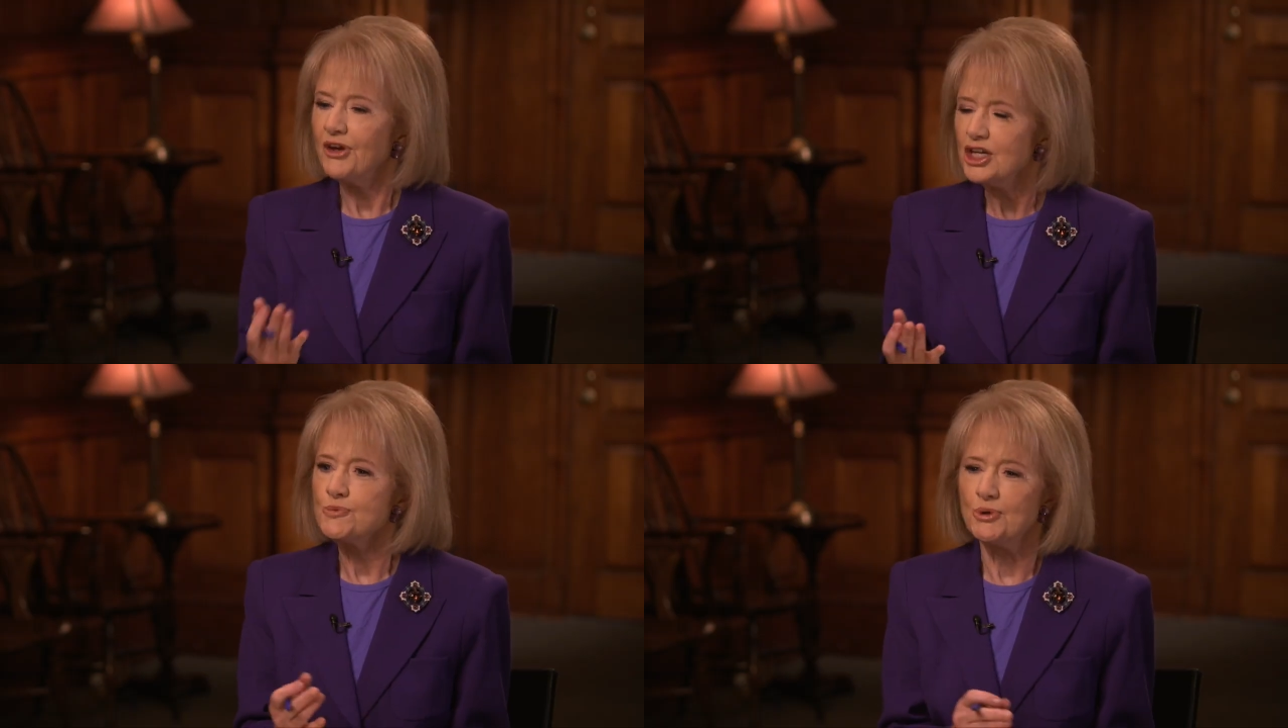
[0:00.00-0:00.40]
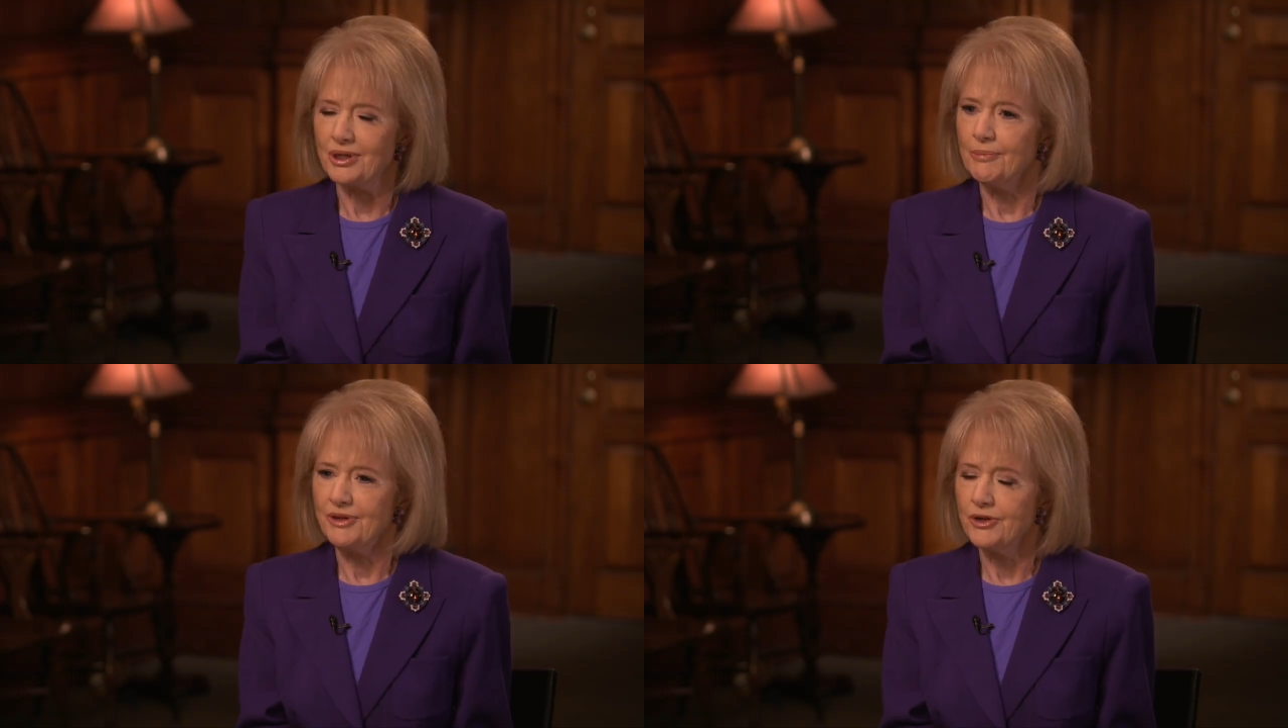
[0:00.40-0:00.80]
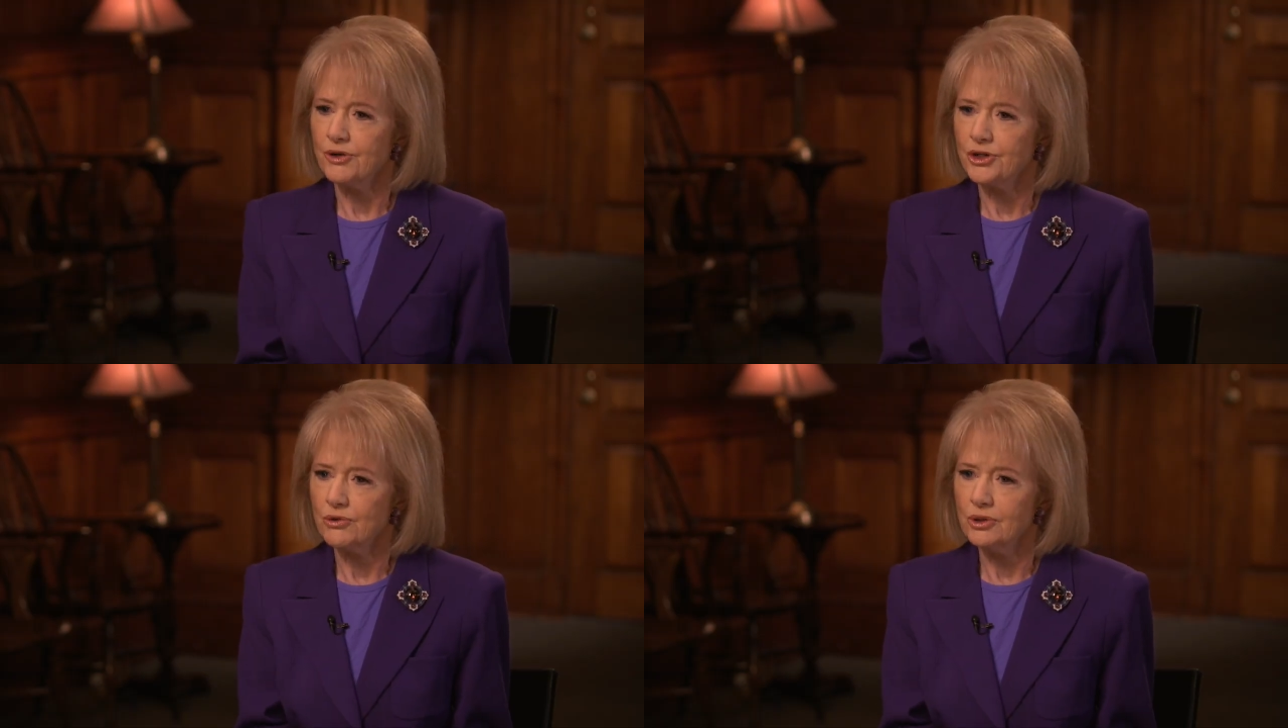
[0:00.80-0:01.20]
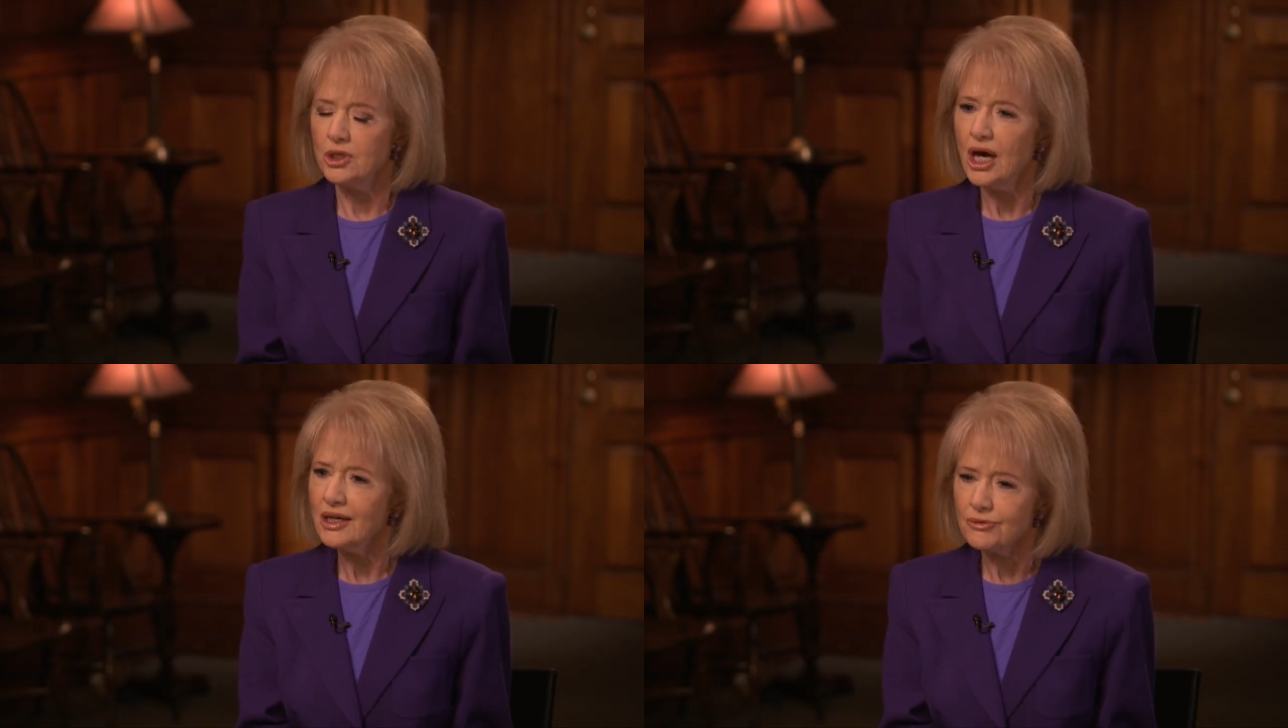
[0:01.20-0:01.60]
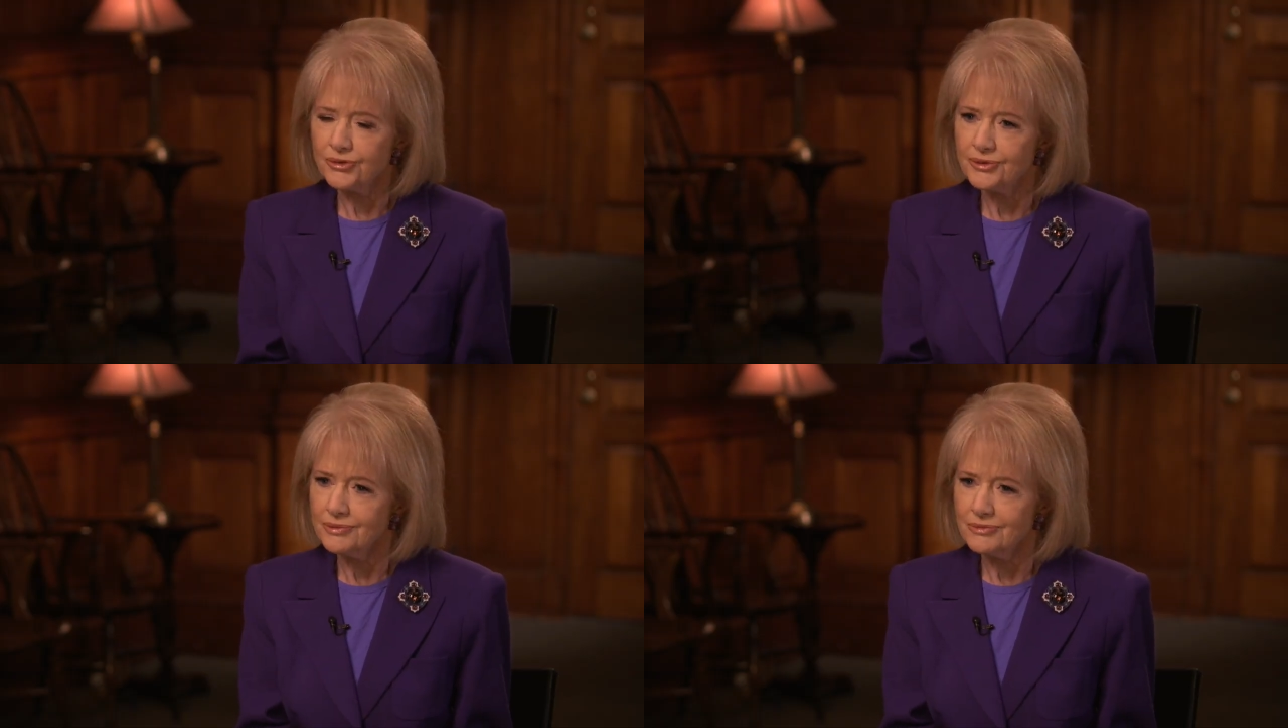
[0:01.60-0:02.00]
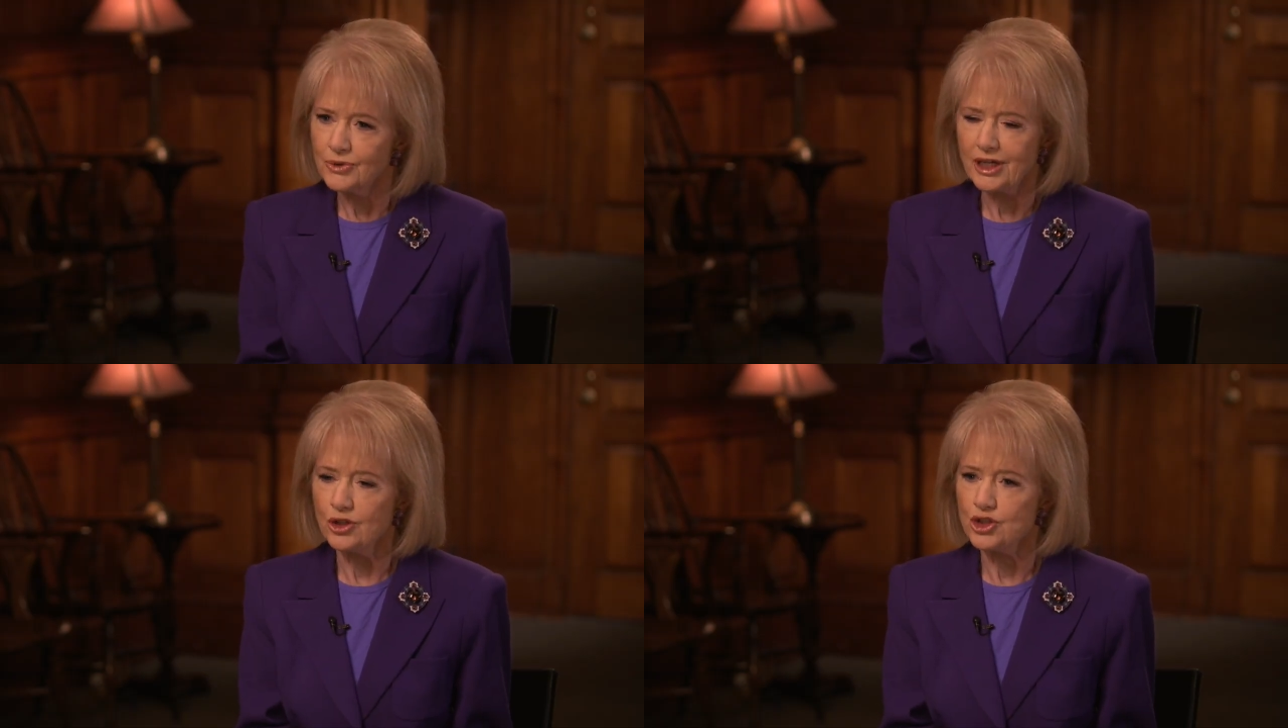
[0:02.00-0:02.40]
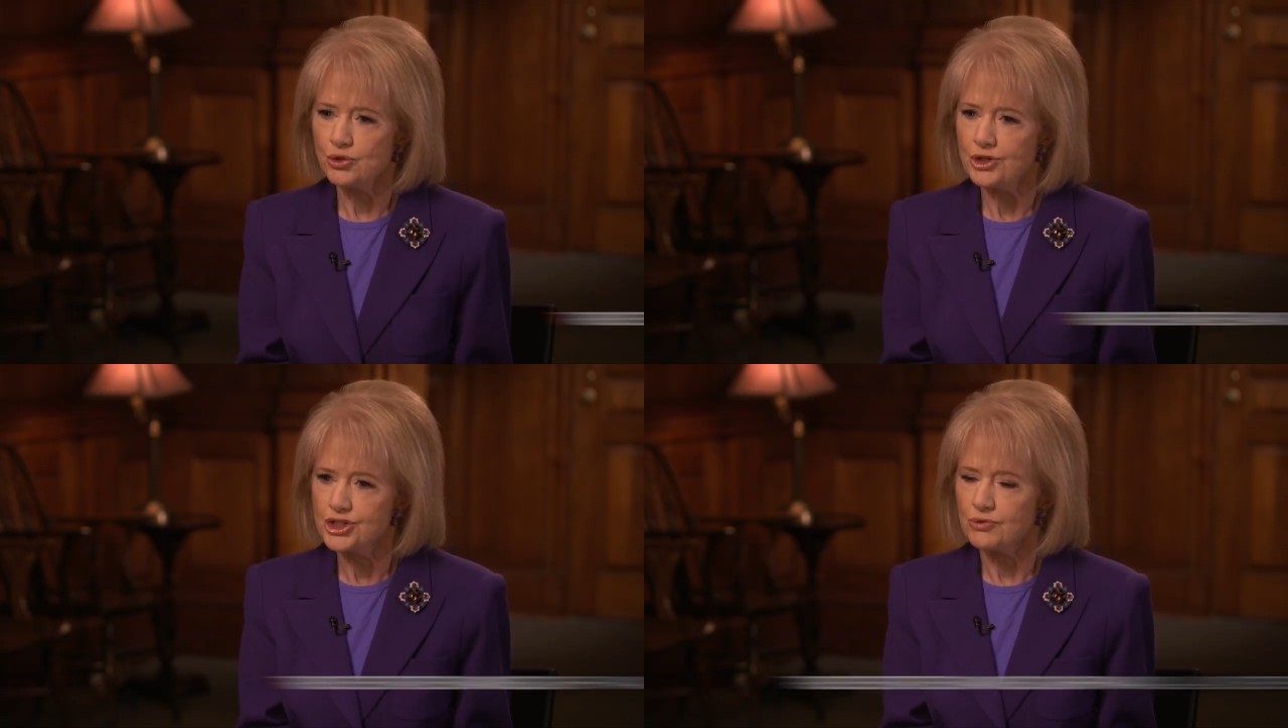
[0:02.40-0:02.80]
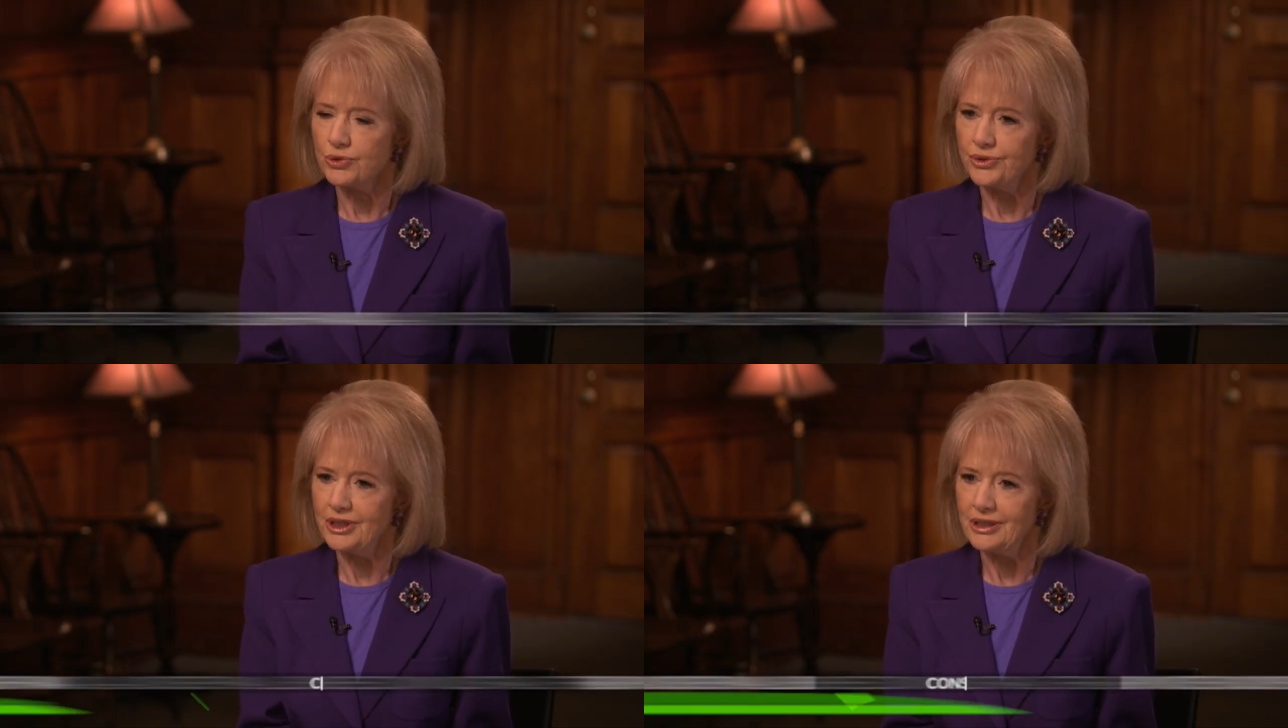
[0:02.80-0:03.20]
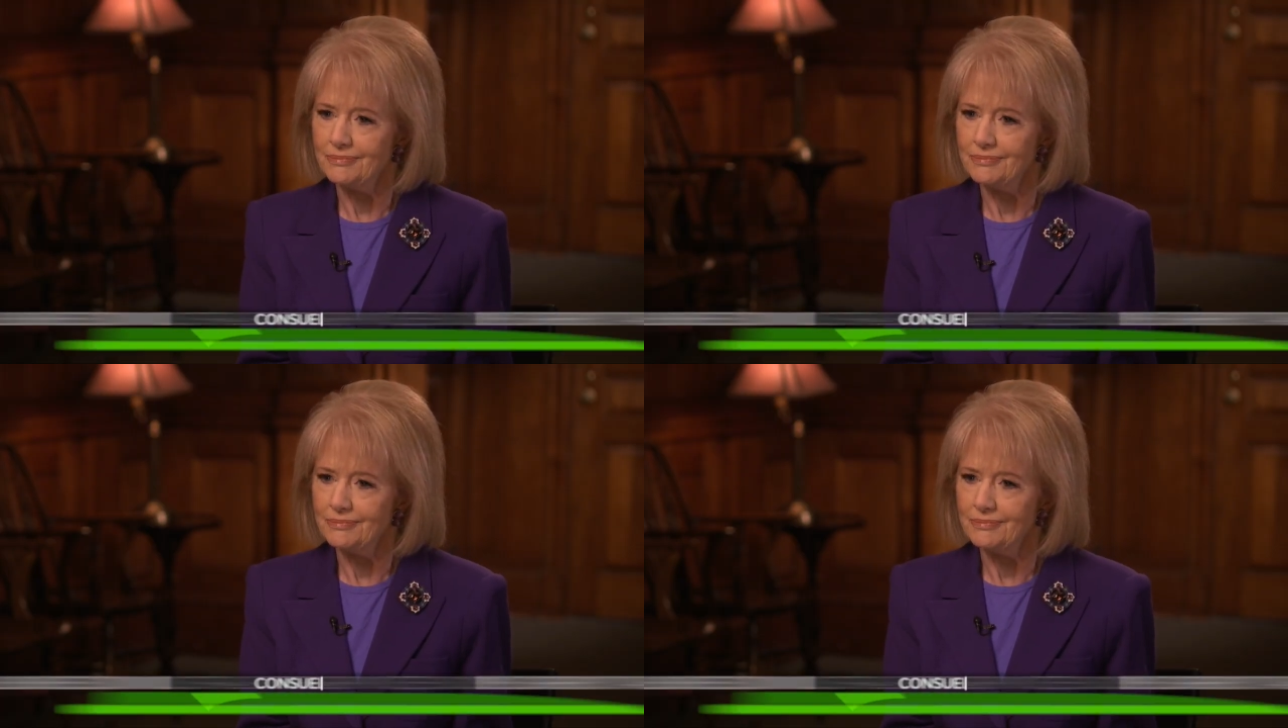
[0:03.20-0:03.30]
Facebook, I mean, they're under a lot of regulatory scrutiny,